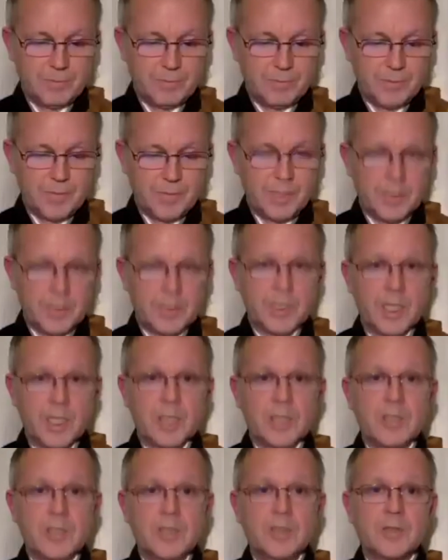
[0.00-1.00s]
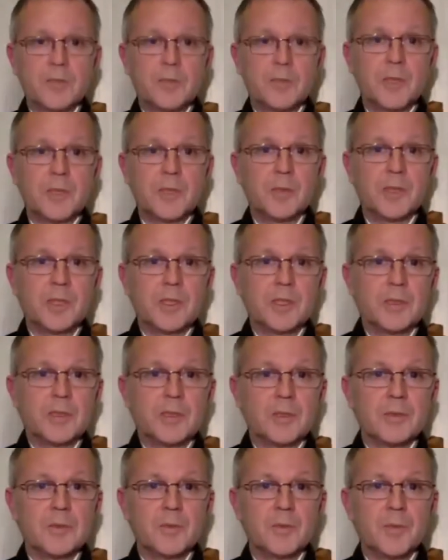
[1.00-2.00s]
disaster maybe
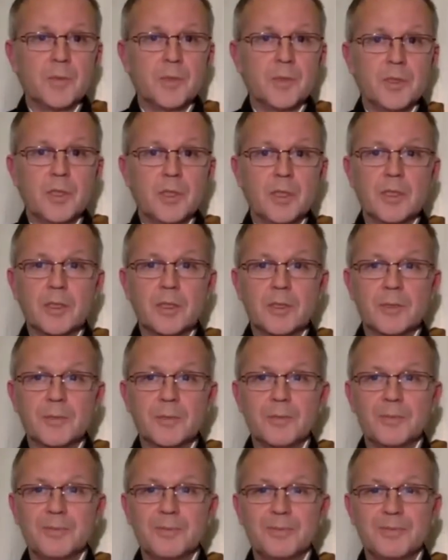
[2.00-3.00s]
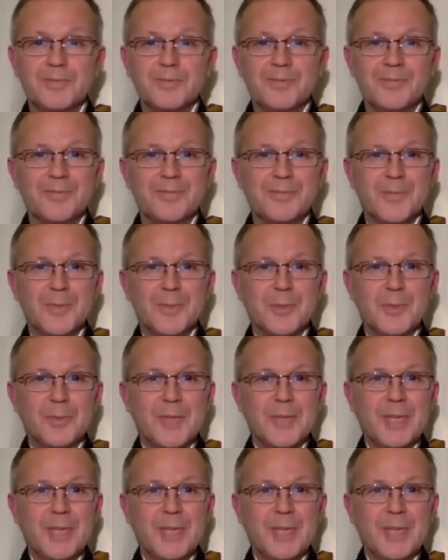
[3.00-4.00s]
maybe not, but
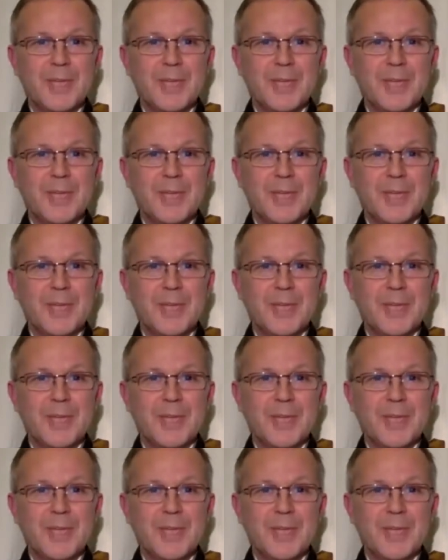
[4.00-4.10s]
maybe,